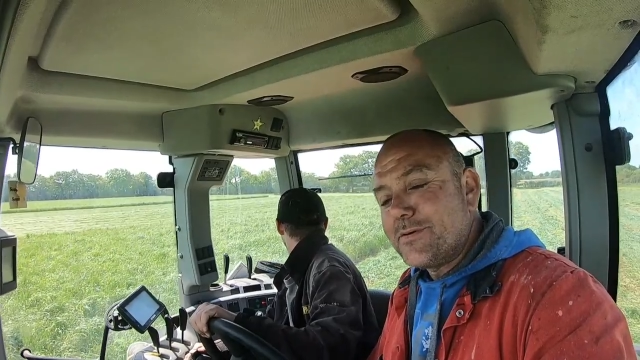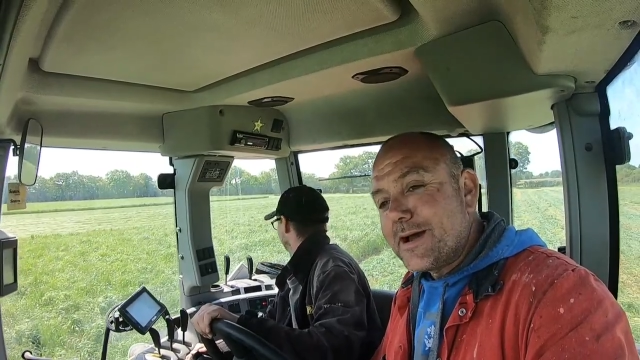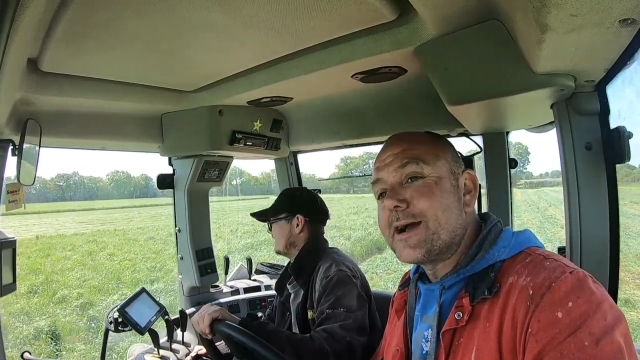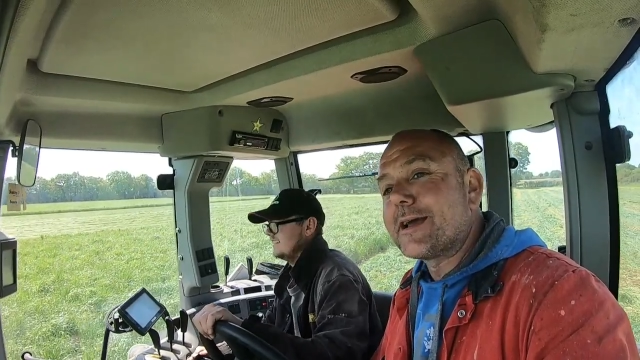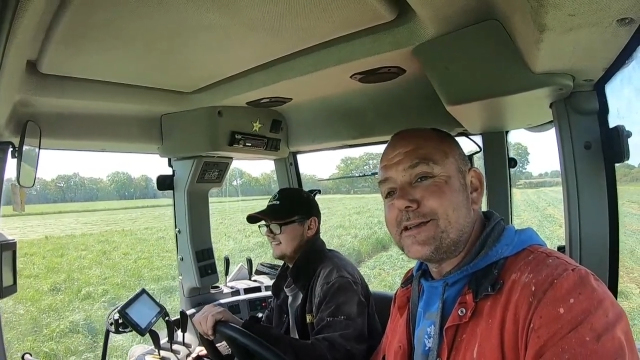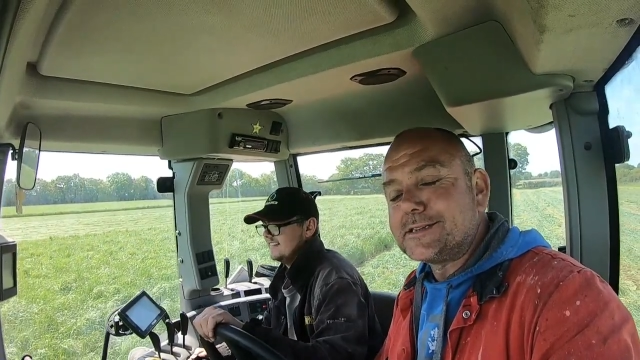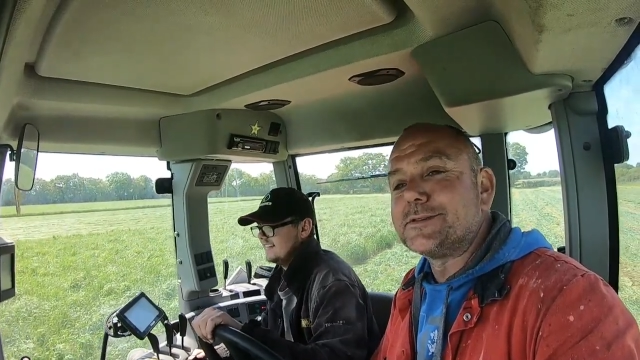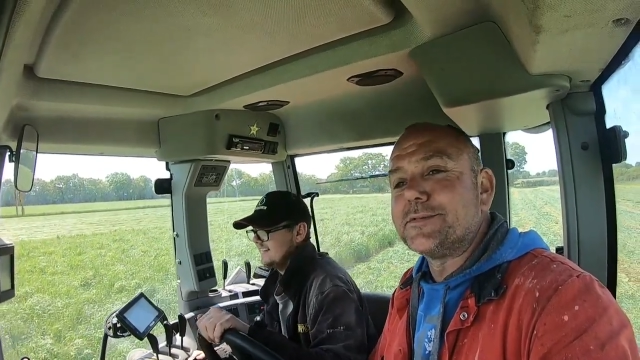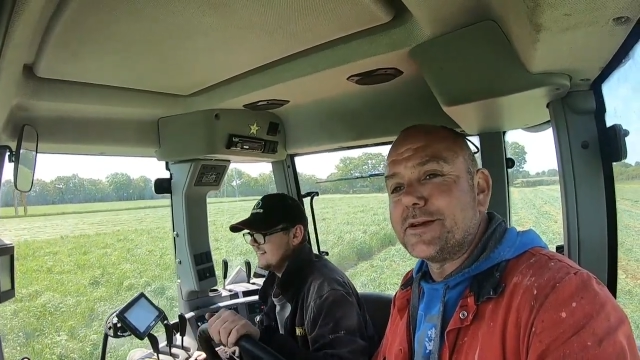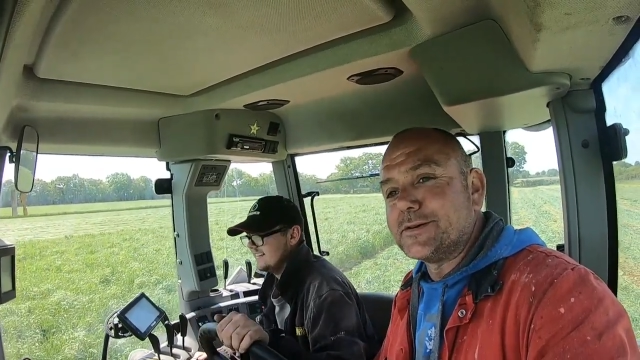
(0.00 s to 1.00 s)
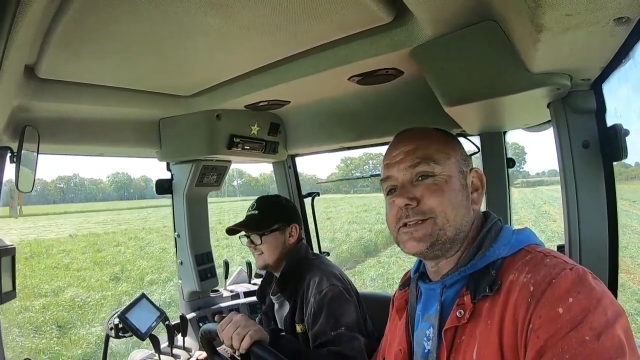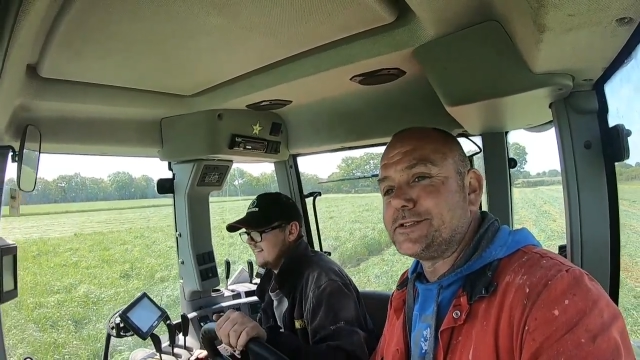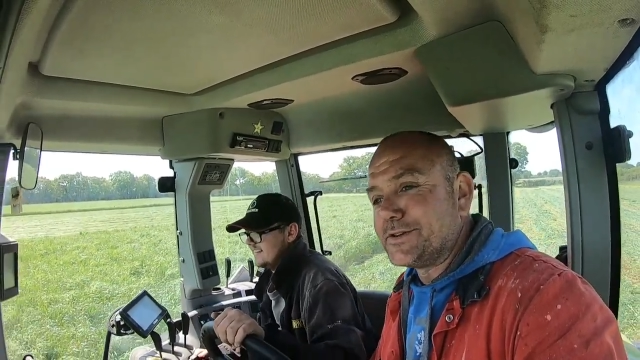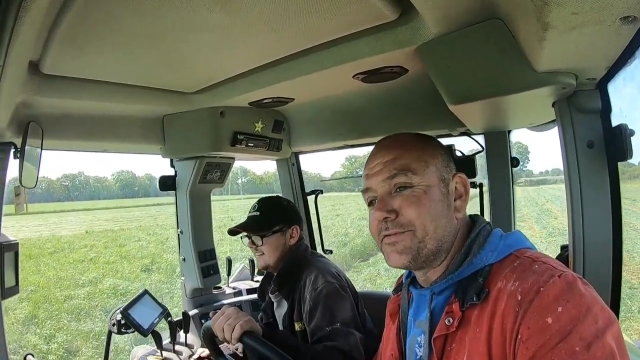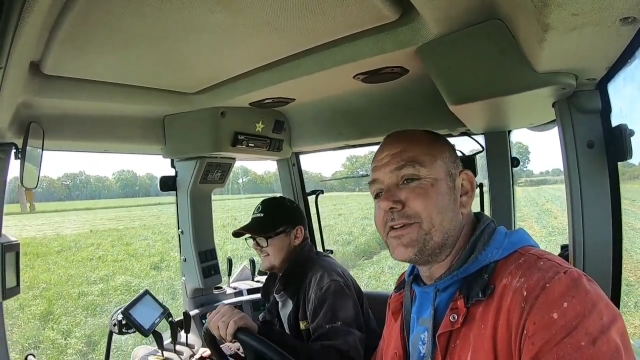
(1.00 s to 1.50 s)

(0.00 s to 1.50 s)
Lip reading: But we are getting some newish stuff